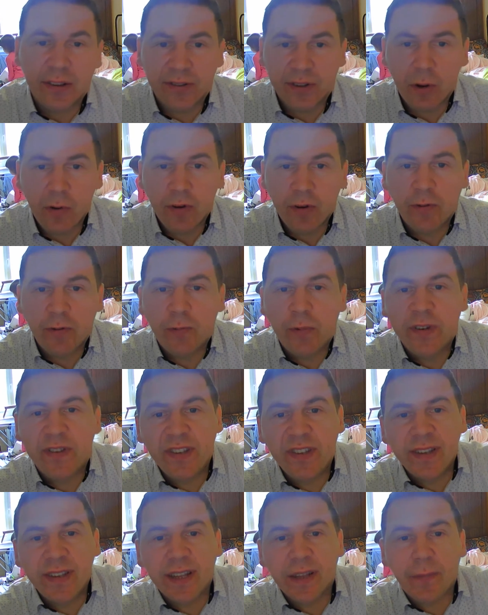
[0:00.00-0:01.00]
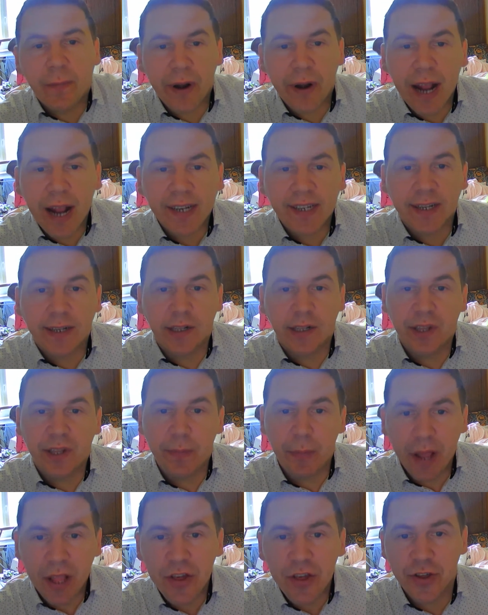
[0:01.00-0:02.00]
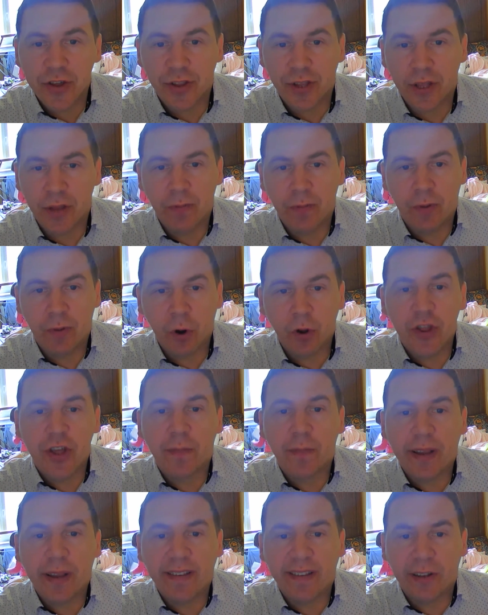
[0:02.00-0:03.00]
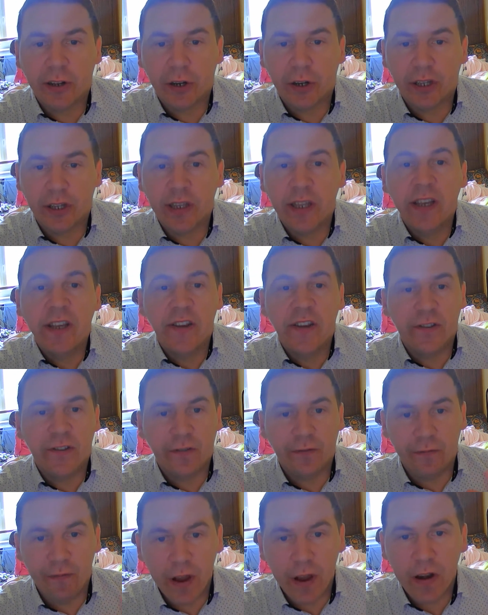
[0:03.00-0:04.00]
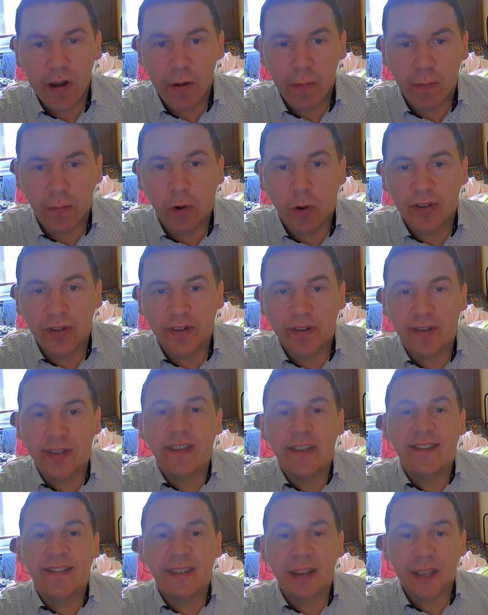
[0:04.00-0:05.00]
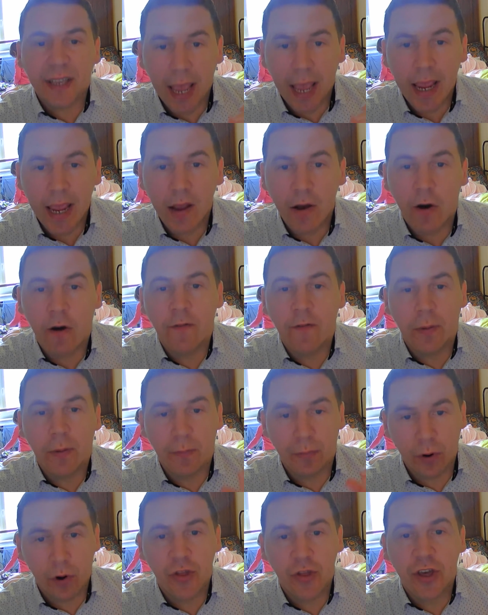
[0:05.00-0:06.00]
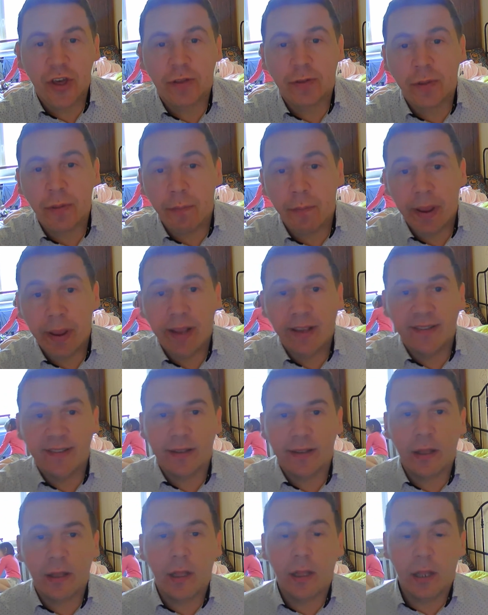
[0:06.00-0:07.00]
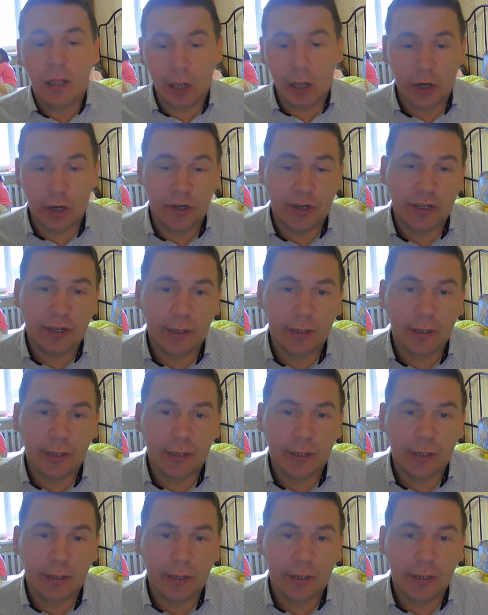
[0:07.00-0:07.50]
So we see that practical dimension in project-based learning is very important, is the key of the project-based learning.